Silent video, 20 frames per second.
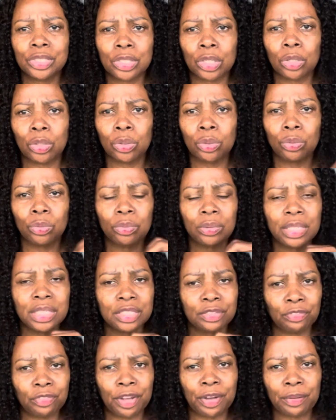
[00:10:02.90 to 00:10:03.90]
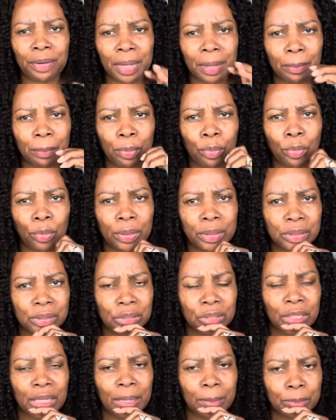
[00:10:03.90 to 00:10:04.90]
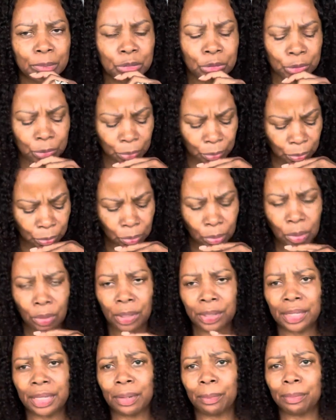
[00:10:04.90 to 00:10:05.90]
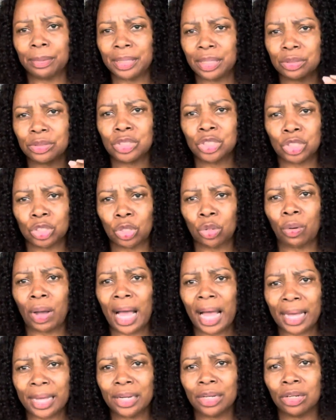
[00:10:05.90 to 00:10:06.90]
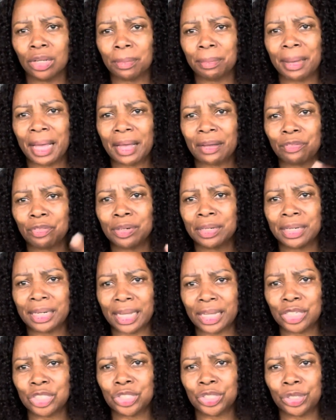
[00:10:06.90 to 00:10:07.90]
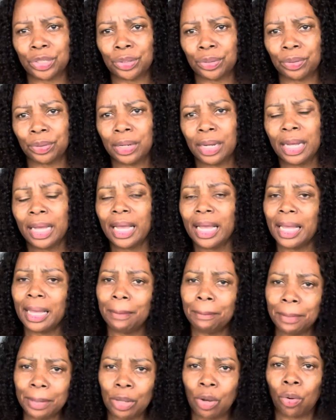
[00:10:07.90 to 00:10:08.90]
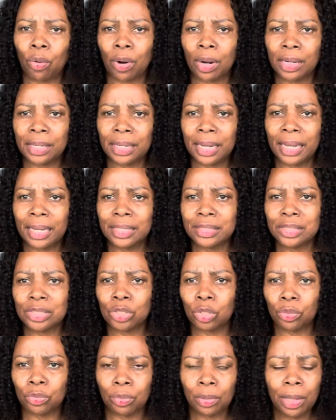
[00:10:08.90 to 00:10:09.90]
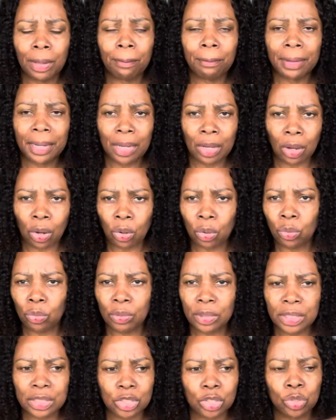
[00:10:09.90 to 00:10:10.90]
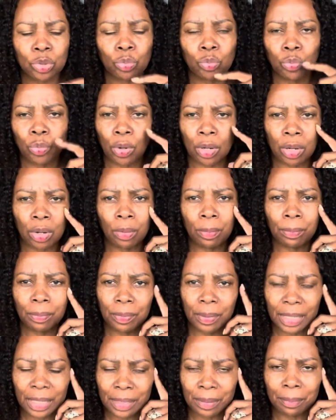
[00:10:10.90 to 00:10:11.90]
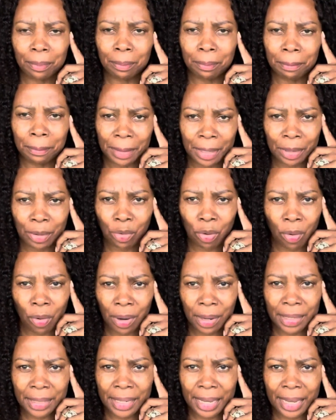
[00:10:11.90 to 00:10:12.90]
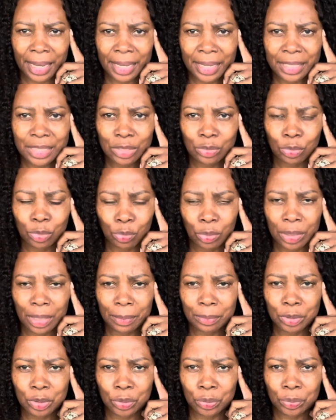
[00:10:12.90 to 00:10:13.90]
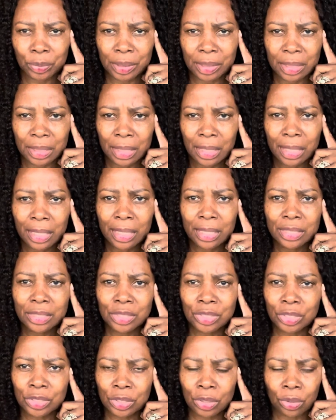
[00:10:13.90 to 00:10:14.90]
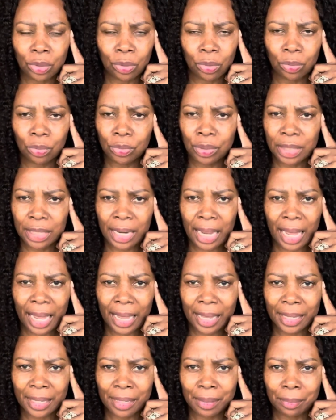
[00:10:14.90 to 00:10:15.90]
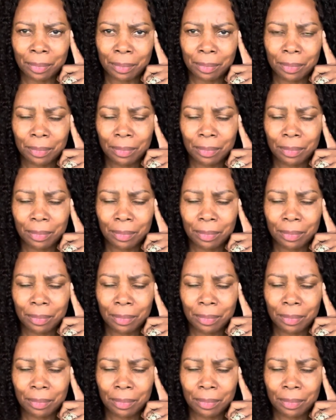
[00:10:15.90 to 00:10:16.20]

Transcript: So it's very important to keep a journal on there so I can look back for next year and be organized. So my goal is to work on getting better organized with what I'm doing so that I can